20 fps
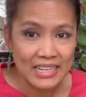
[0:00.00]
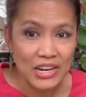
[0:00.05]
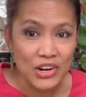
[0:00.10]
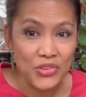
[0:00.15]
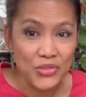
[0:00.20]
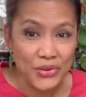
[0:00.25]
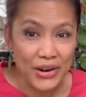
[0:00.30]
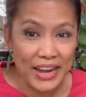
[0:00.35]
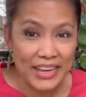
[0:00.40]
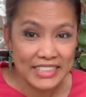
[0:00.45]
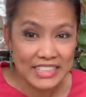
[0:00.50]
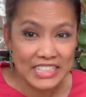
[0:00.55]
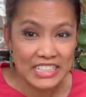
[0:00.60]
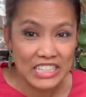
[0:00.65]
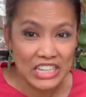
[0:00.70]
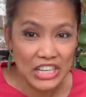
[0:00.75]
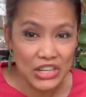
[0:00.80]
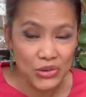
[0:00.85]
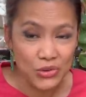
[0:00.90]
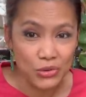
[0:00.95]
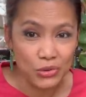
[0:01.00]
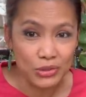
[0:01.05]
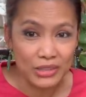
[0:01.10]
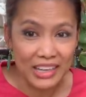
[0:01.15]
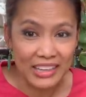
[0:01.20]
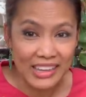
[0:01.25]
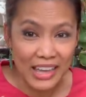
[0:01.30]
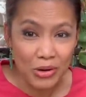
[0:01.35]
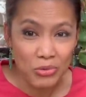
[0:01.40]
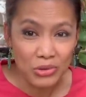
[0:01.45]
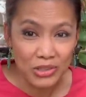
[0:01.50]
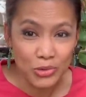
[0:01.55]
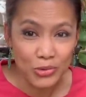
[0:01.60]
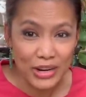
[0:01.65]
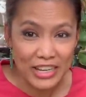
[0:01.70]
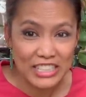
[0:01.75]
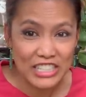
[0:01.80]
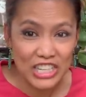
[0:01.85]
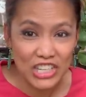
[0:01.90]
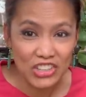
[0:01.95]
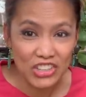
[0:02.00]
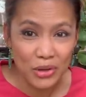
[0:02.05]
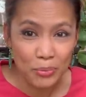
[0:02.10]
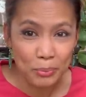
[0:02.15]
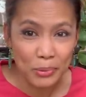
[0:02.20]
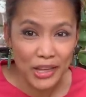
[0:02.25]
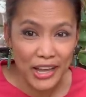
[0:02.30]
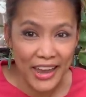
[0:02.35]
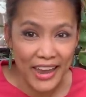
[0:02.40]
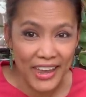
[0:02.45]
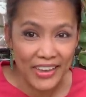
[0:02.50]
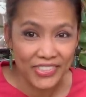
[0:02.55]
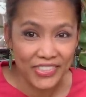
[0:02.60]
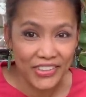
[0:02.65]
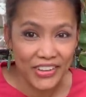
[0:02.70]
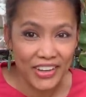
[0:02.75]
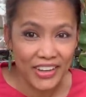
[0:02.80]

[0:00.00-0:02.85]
rescue that I will rescue the plant